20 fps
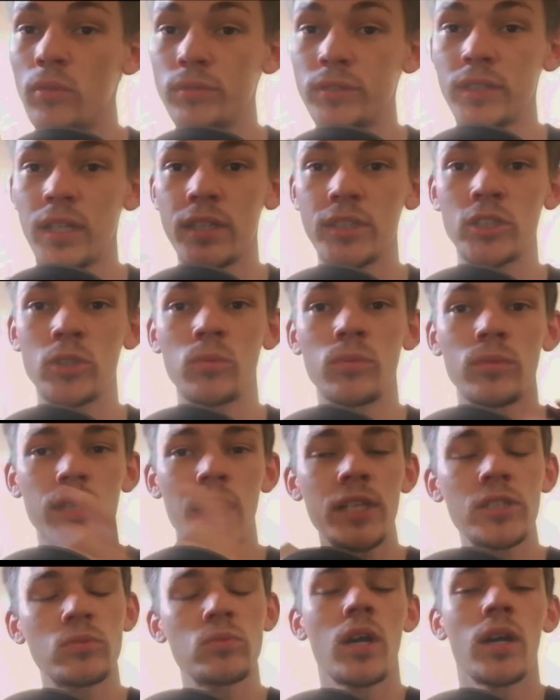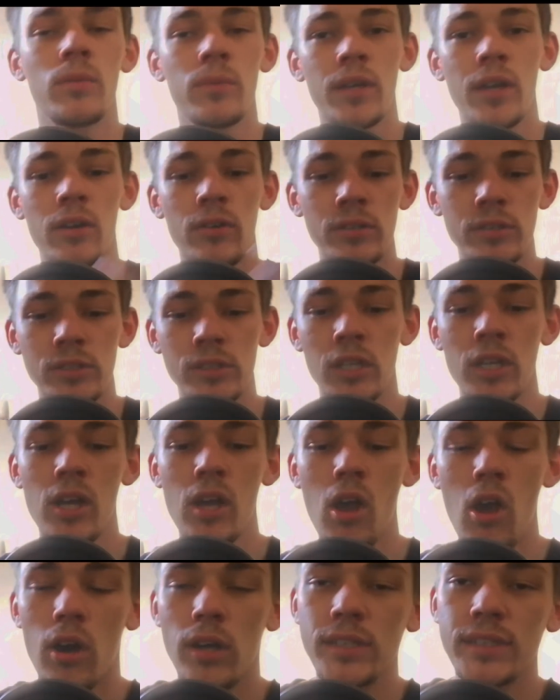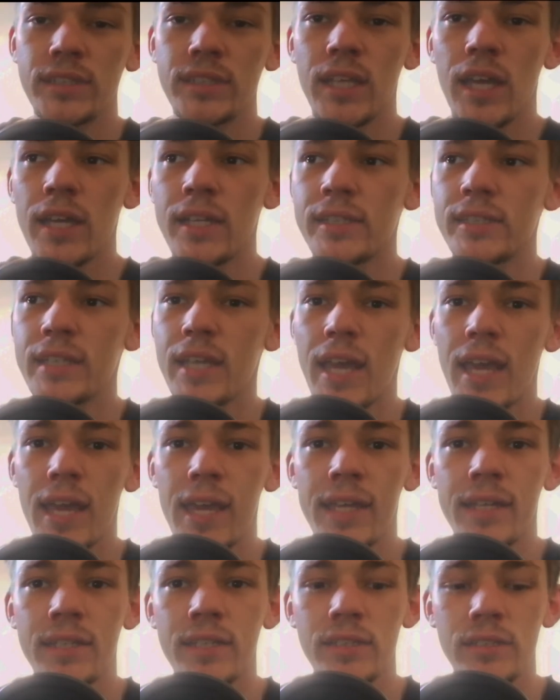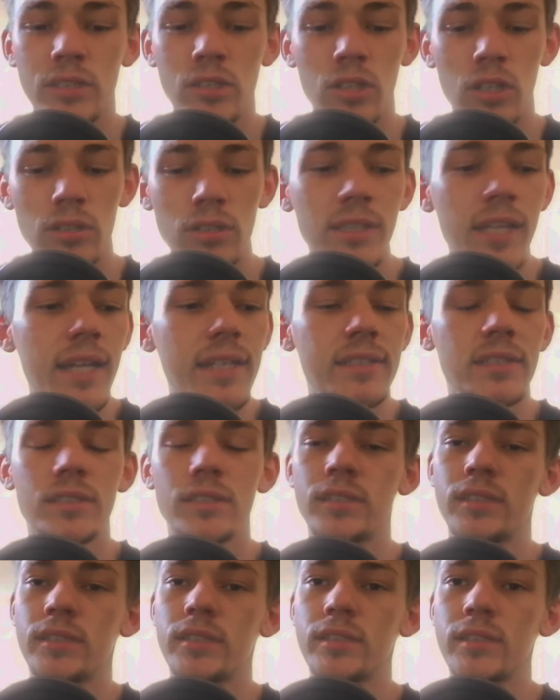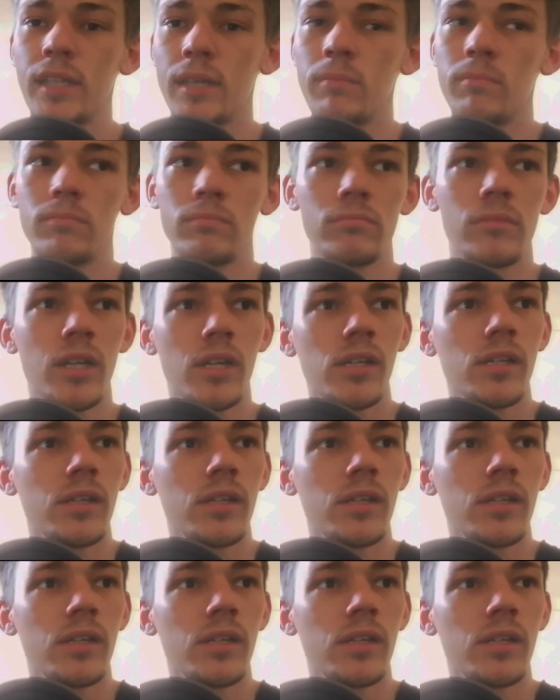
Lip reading: off-site. So that's why we go on site and test them.